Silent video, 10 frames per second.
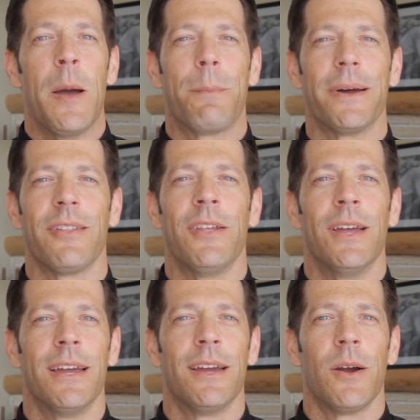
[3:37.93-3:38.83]
But
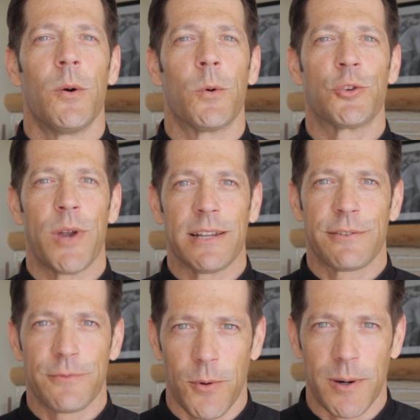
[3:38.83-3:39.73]
we're
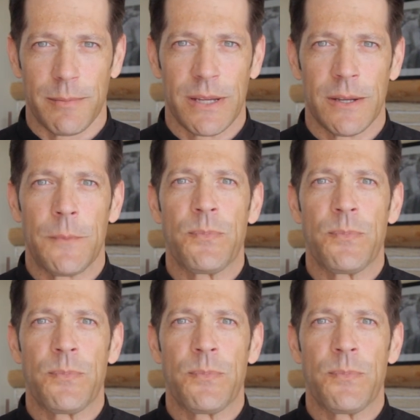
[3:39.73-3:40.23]
transformed